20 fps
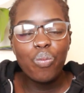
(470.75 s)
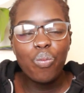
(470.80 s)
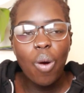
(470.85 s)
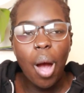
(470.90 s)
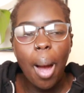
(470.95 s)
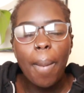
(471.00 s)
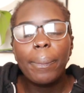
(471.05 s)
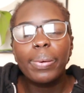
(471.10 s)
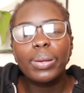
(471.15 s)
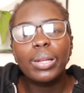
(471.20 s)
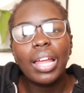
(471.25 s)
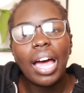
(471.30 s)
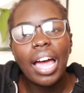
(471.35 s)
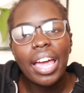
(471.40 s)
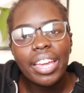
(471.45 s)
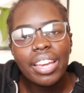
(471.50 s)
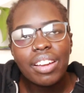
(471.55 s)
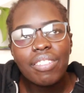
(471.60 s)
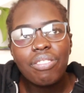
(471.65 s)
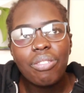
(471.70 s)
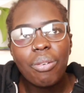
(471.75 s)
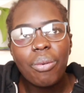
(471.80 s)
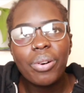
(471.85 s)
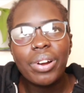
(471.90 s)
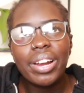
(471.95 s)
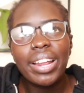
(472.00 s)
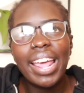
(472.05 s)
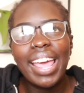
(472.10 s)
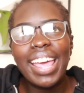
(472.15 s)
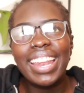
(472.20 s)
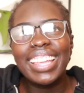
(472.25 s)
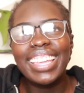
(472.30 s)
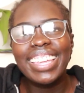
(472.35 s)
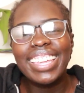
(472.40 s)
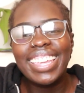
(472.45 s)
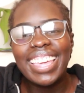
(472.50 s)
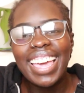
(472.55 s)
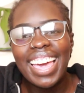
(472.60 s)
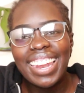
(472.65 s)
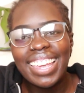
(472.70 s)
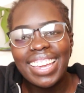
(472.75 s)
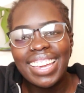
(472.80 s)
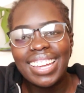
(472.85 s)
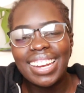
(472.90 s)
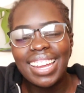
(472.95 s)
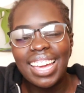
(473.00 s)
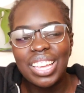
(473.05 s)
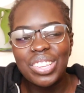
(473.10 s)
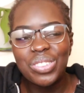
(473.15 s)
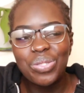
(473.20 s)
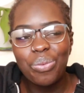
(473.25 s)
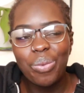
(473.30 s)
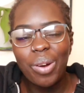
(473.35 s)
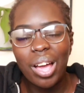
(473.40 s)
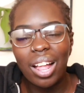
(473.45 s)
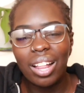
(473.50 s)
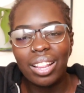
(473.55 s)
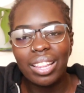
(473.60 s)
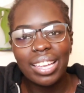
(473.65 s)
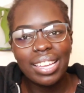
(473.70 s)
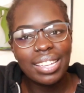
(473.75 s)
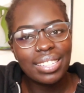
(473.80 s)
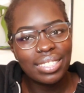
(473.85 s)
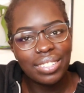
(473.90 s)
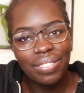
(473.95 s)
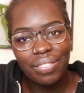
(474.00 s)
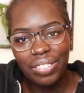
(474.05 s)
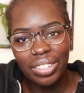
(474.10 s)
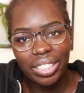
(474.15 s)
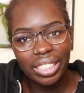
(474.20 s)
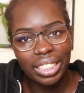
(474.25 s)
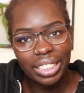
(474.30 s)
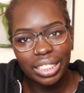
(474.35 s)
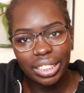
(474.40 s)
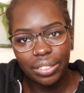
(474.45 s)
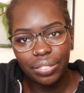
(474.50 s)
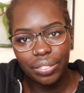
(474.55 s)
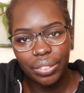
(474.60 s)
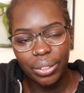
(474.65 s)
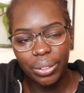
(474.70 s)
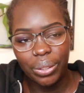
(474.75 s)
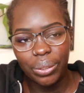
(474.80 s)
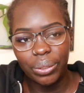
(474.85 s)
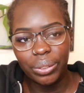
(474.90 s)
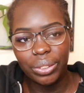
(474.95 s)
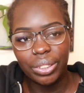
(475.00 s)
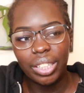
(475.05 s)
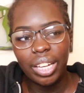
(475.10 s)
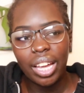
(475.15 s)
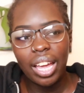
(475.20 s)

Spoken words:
applying for it and getting it as well isn't very difficult.